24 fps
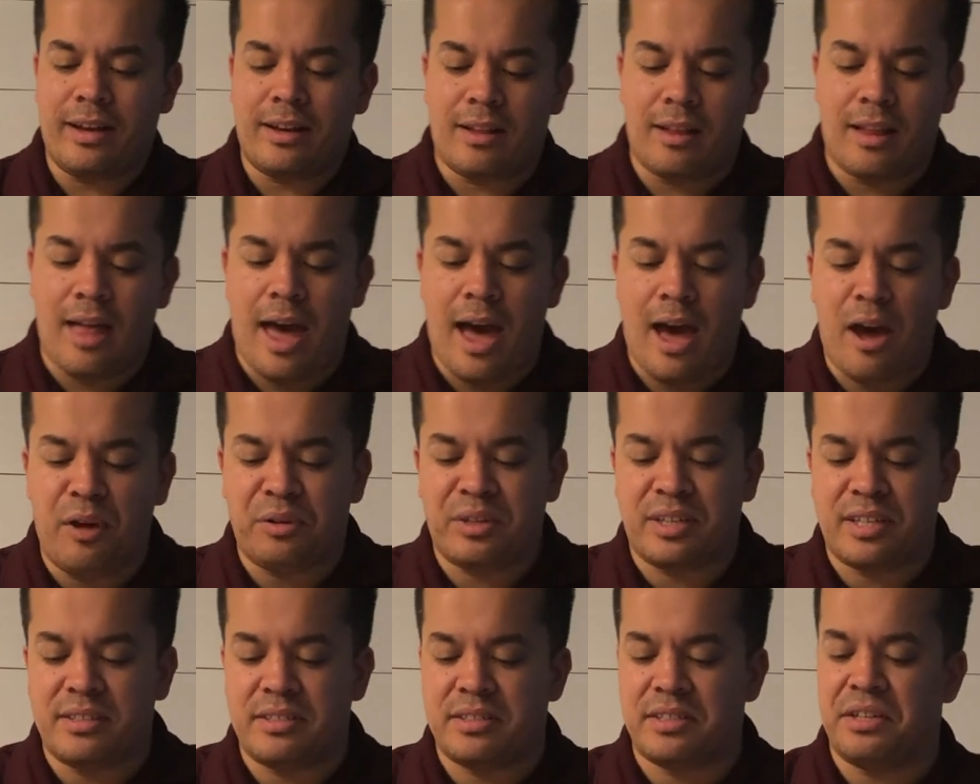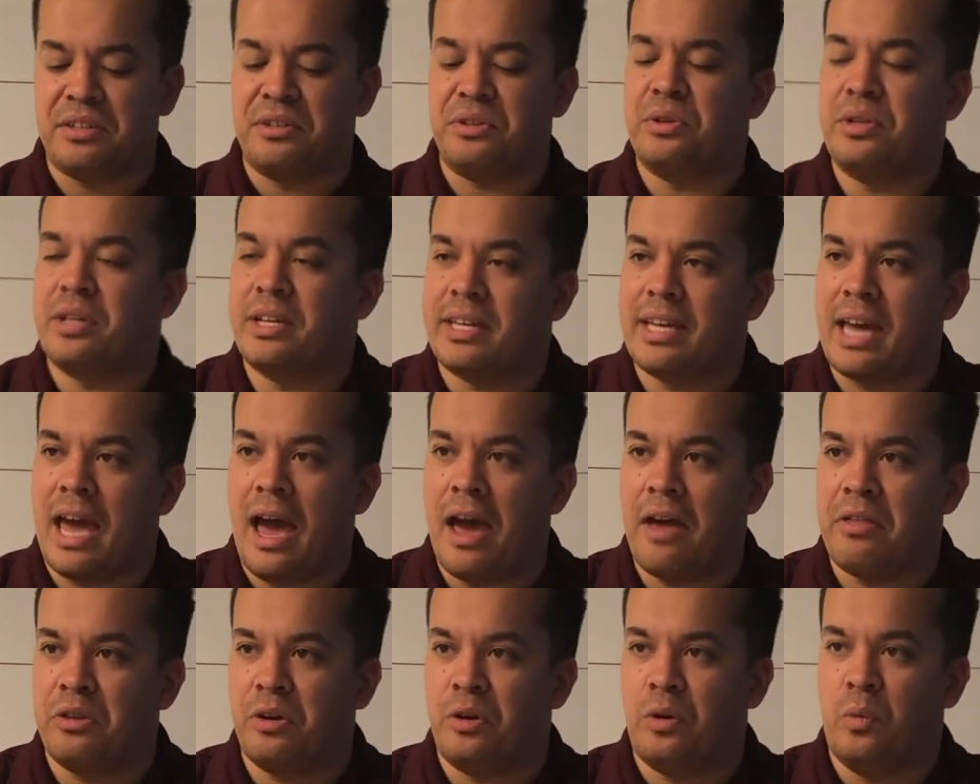a cloud continue to
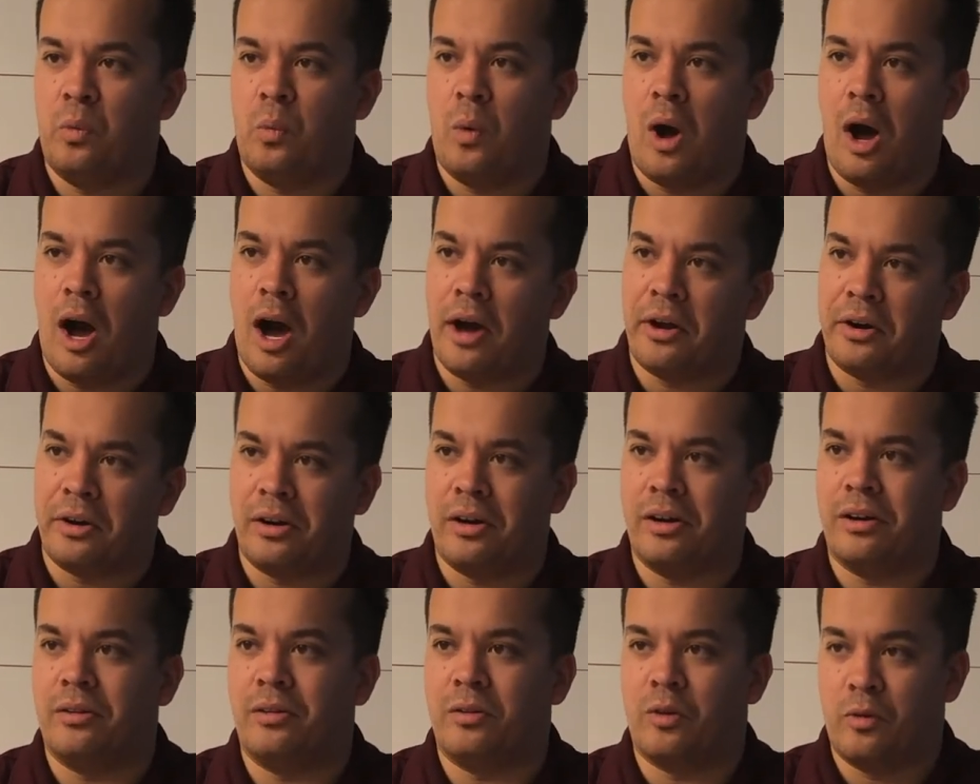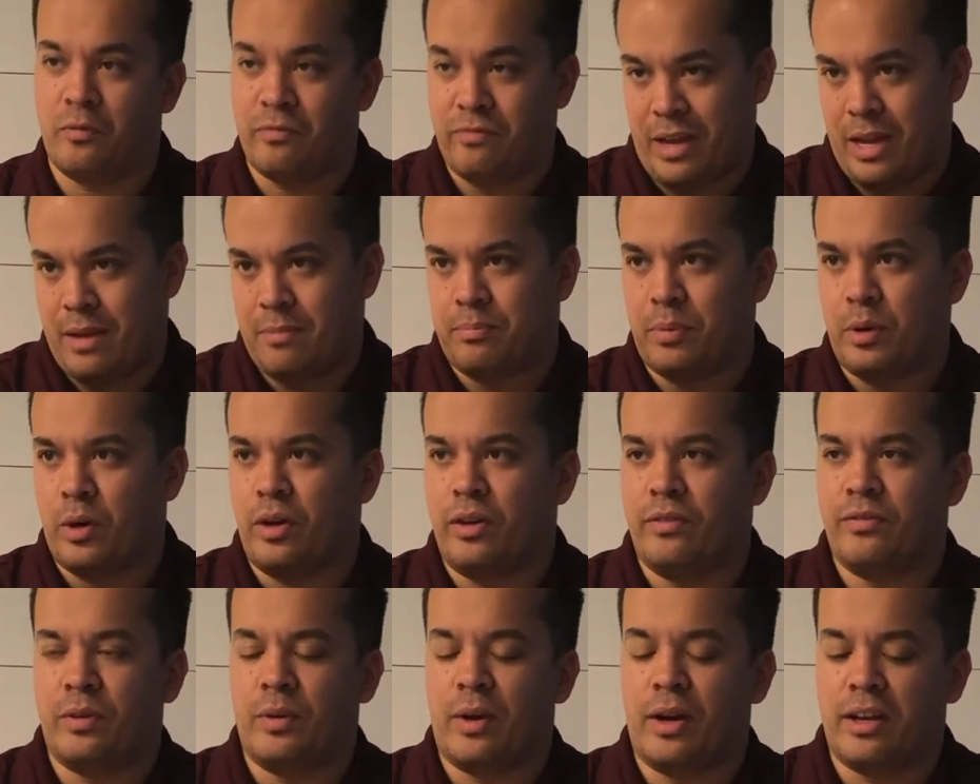gather water, or
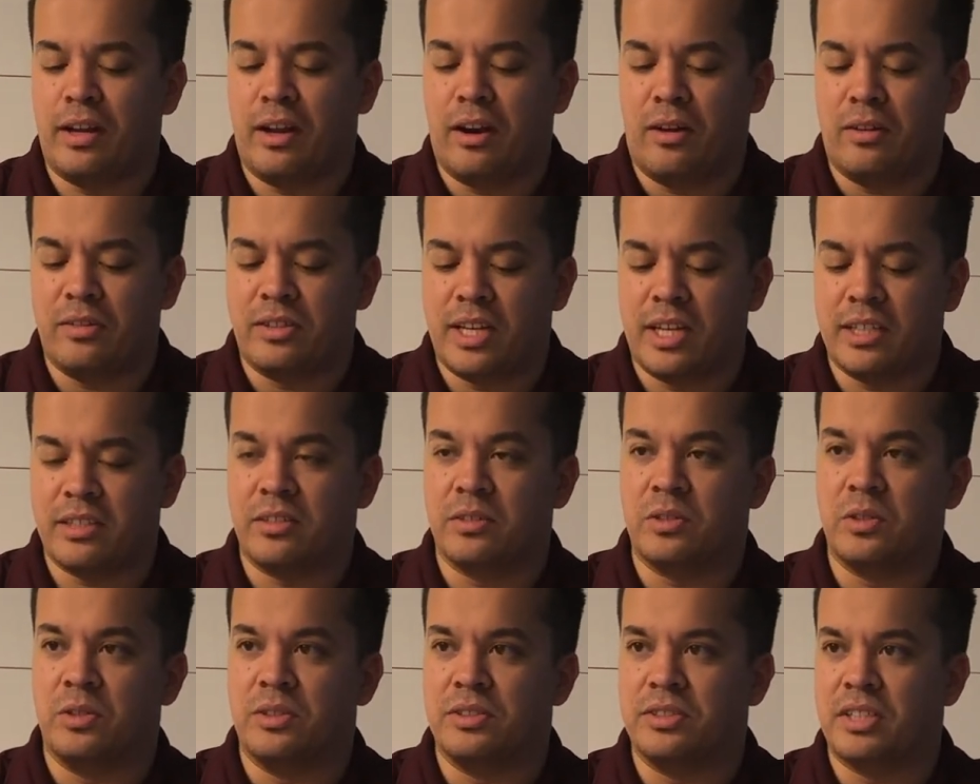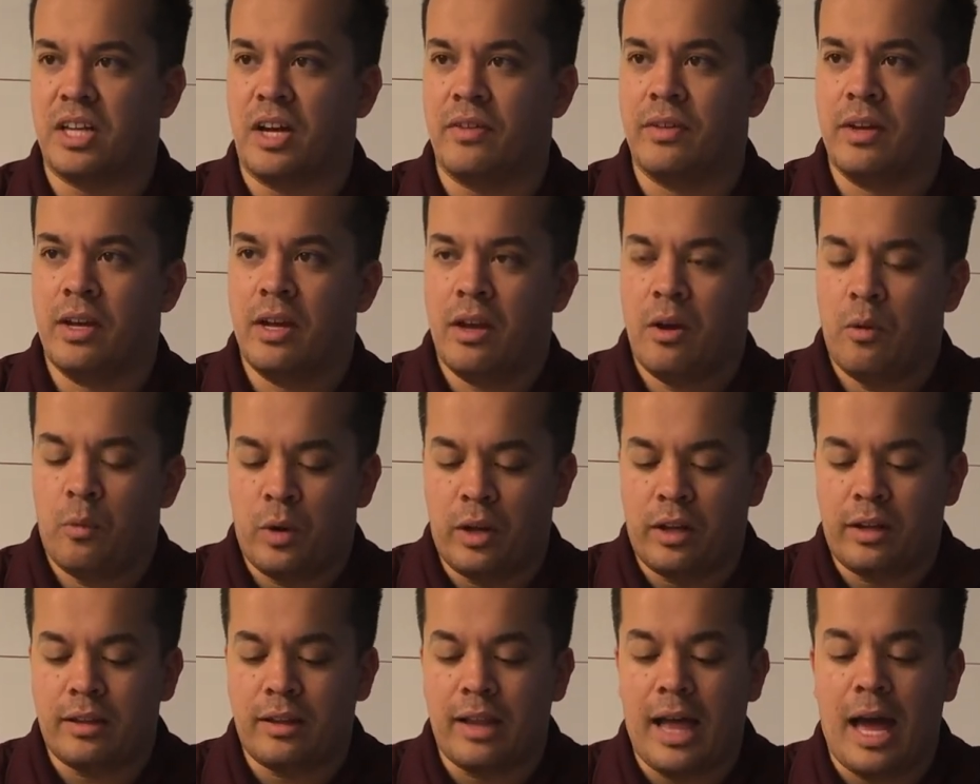vapor, if you want to get all technical and stuff, will a